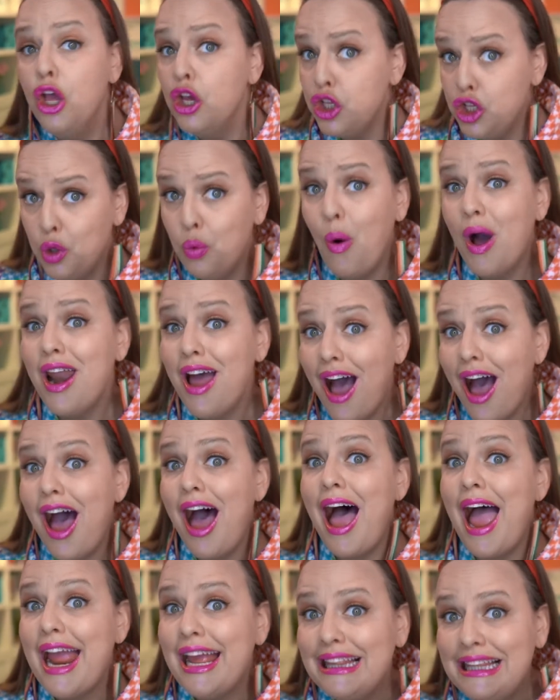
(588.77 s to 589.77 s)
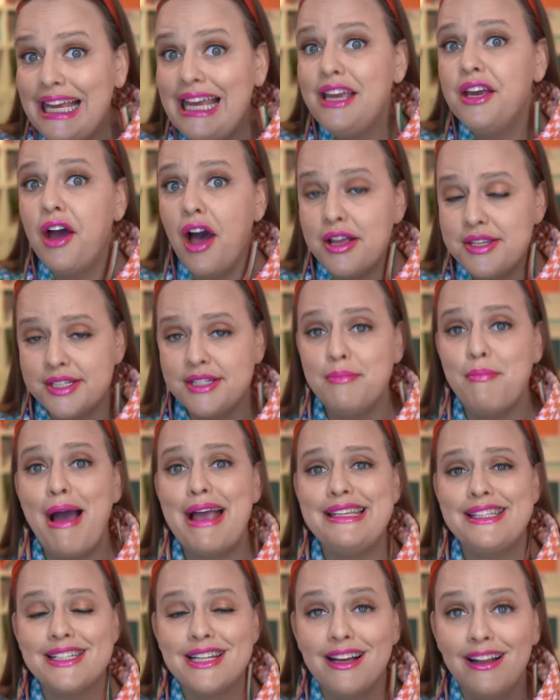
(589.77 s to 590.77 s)
You want a highly
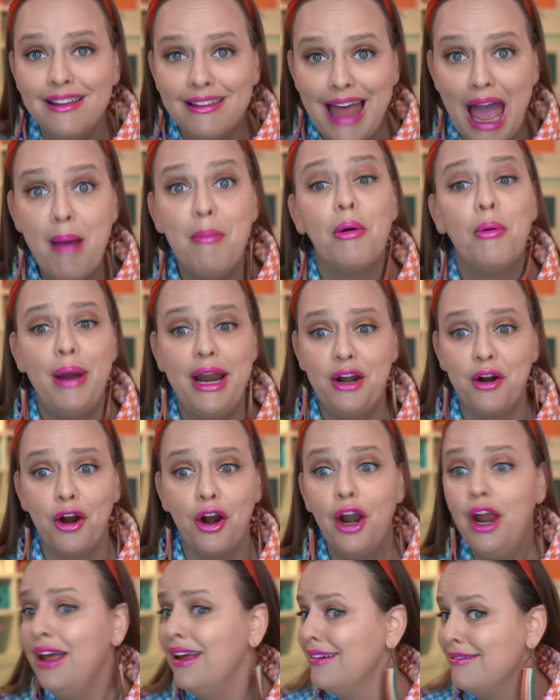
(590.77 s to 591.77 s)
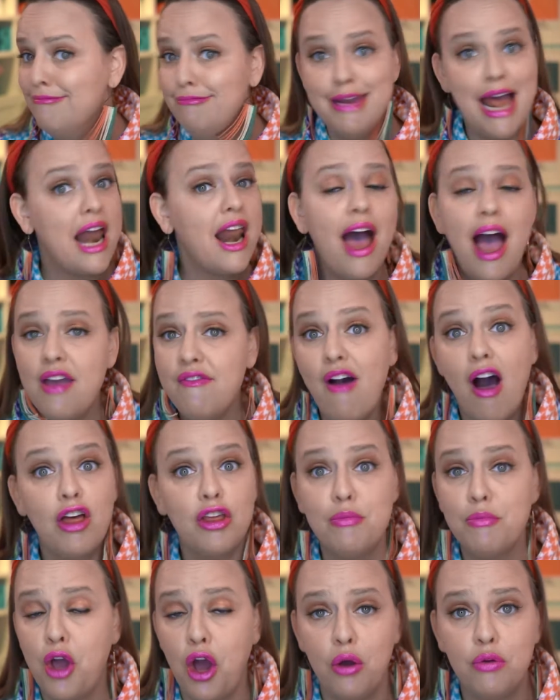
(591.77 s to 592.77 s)
customized collaborator, not a high
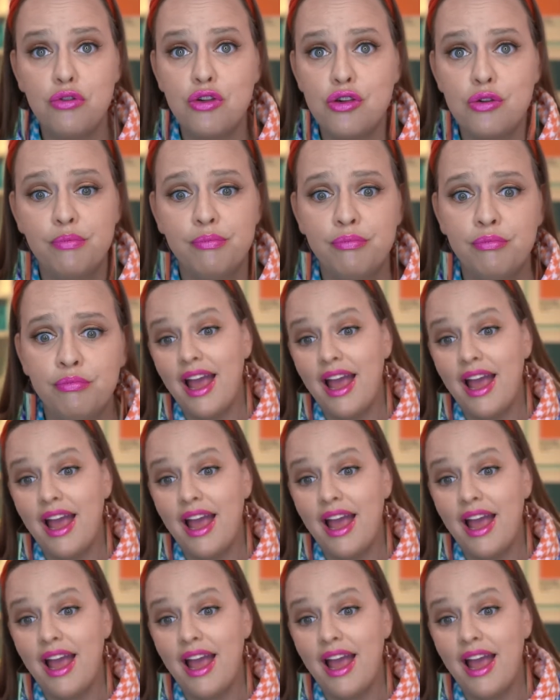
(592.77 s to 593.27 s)
volume coach.